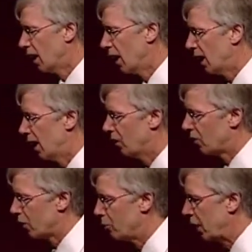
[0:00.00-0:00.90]
Uh,
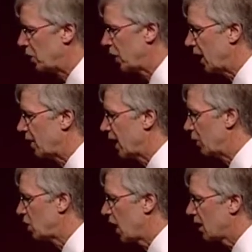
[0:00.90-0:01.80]
from Beijing, and
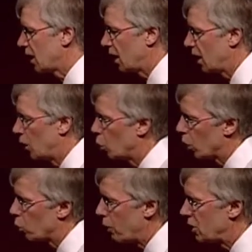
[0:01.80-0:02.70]
I was at the uh,
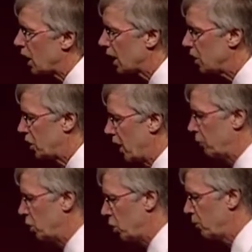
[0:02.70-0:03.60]
World Women's Hockey
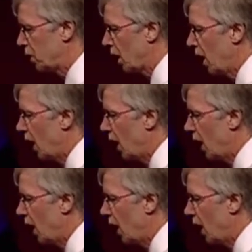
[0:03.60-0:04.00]
Championships.